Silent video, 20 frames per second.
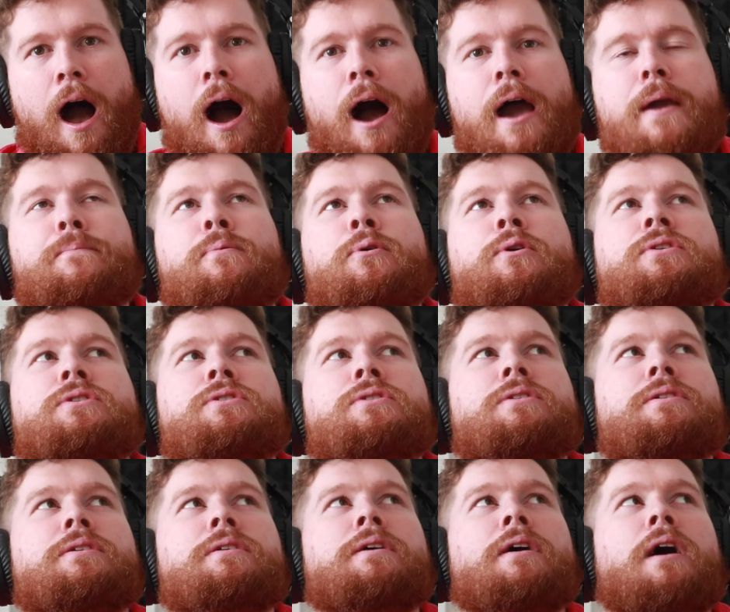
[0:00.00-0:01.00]
I put
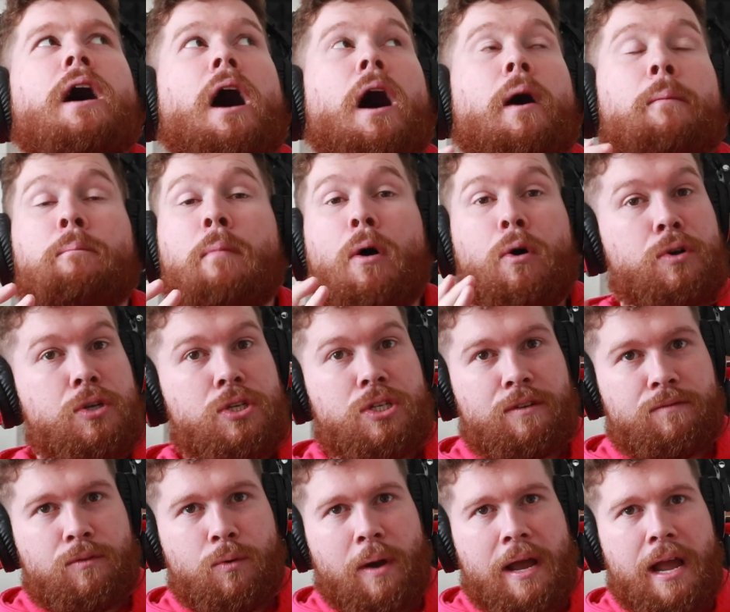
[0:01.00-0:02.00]

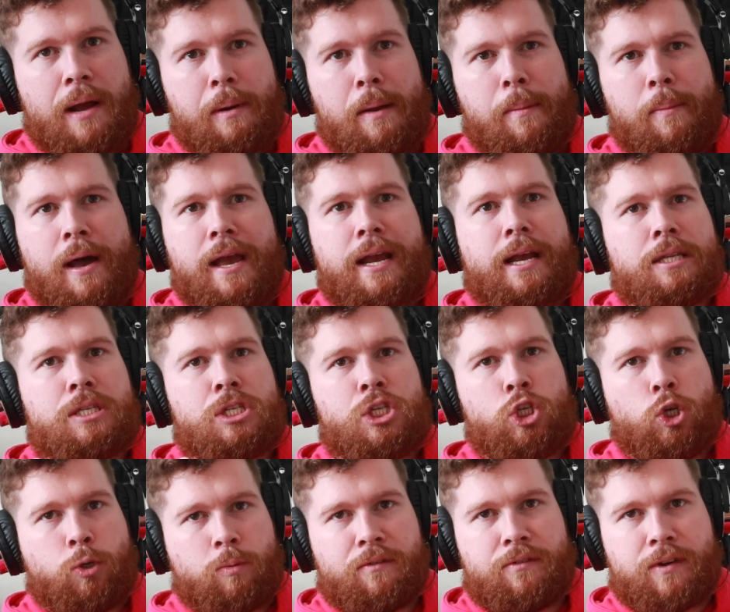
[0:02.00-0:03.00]
most of the weight on my bike and
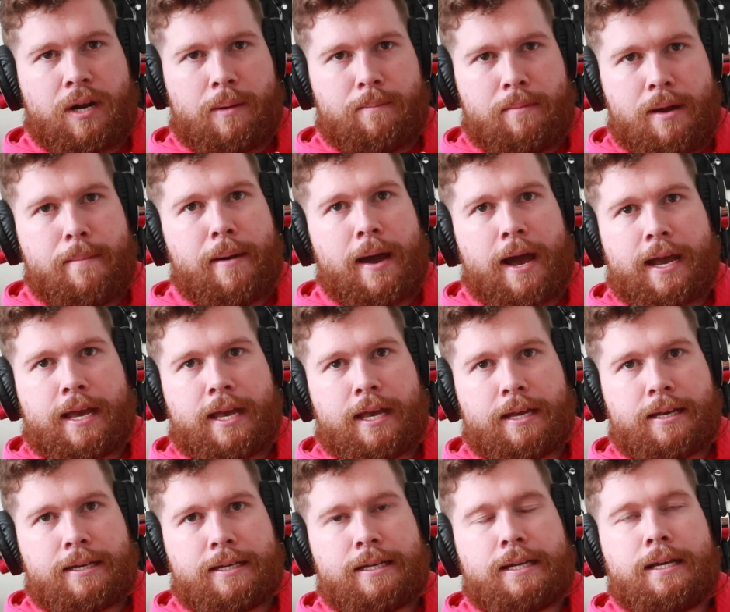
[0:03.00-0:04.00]
some of it on my
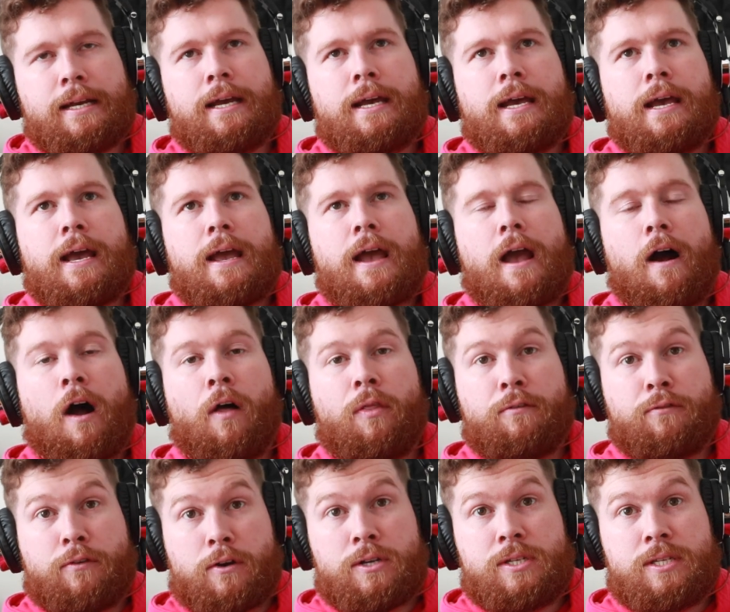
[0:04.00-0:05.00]
back. On
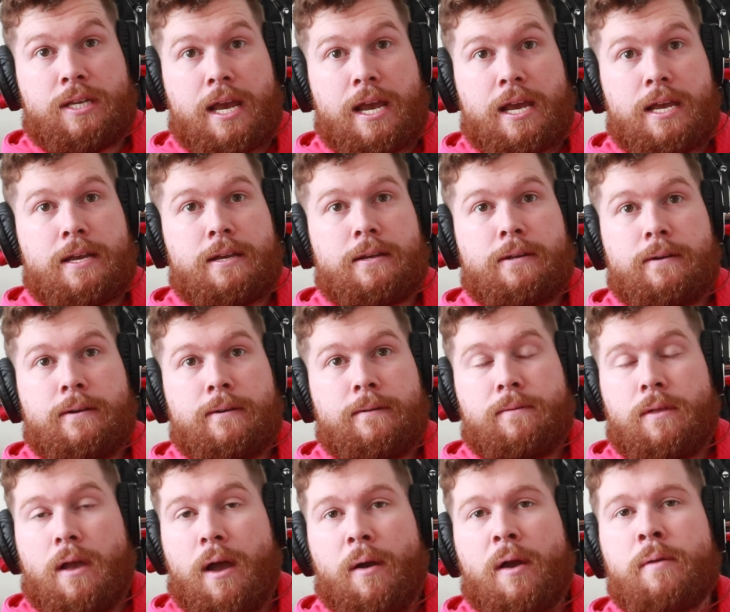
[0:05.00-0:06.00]
the first day,
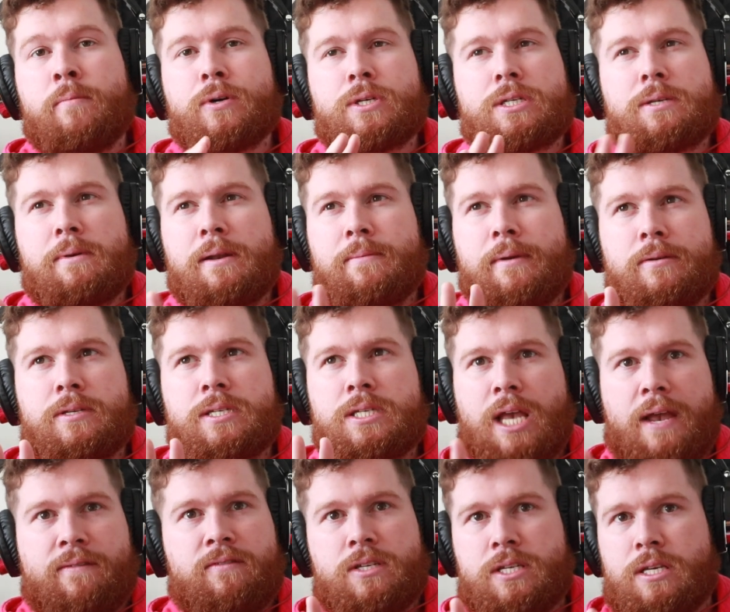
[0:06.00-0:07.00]
it must have been about
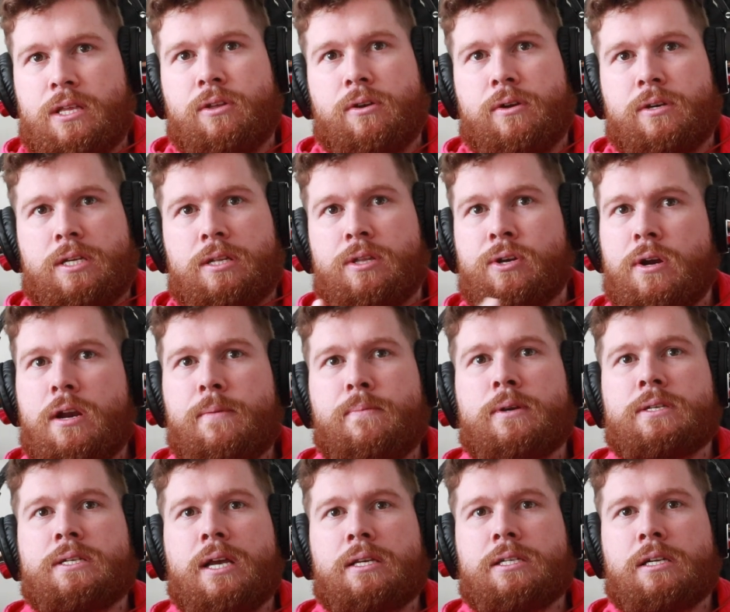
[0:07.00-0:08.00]
seventy thirty. thirty
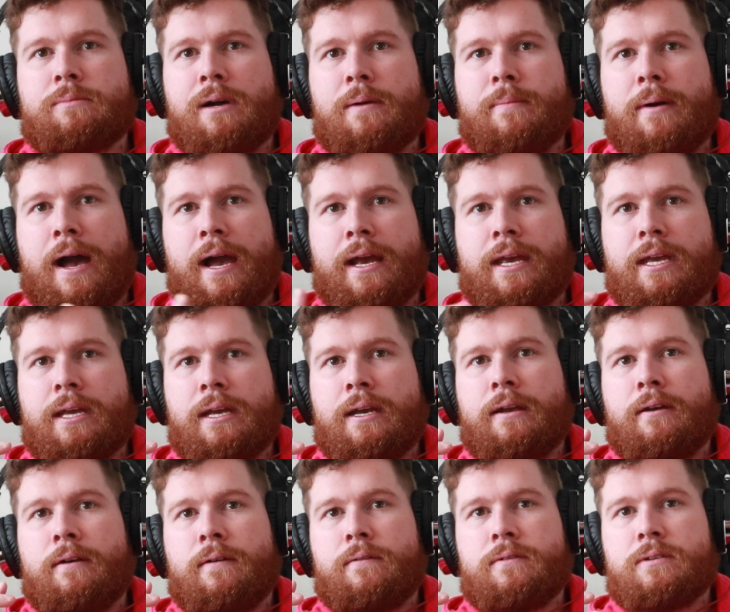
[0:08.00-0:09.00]
percent on my back,
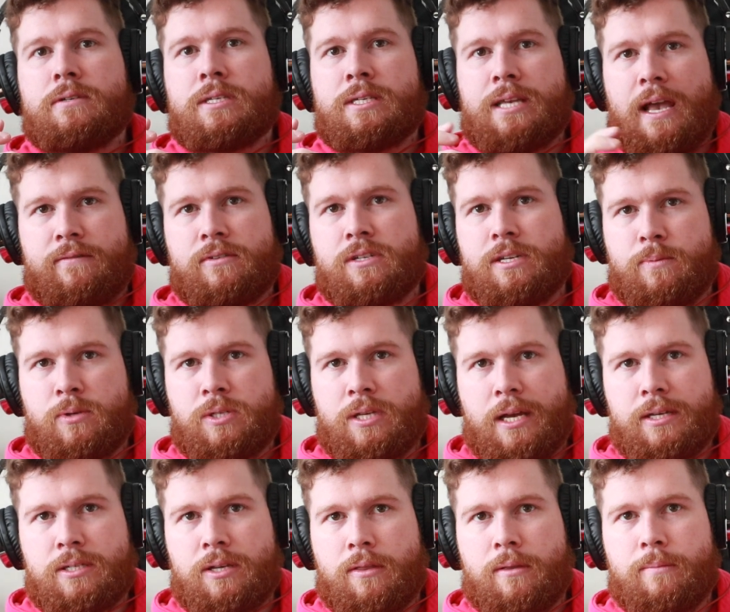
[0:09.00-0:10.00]
seventy
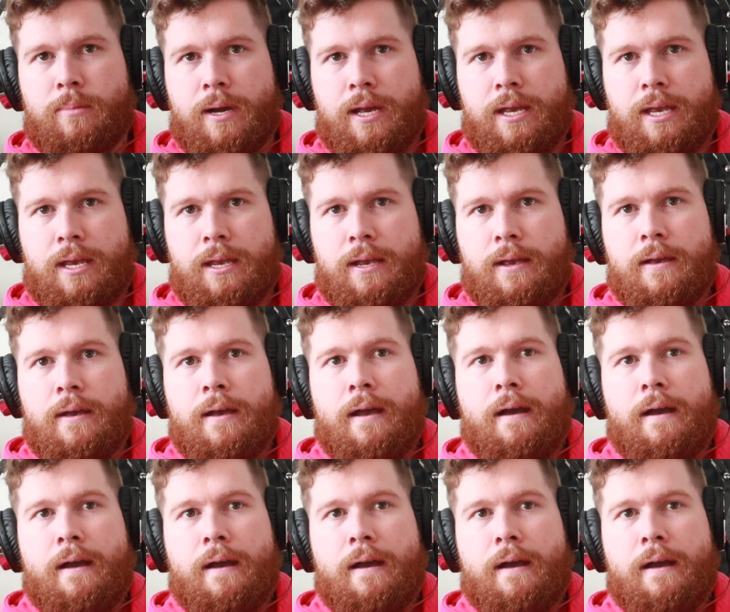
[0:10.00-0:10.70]
percent on the bike.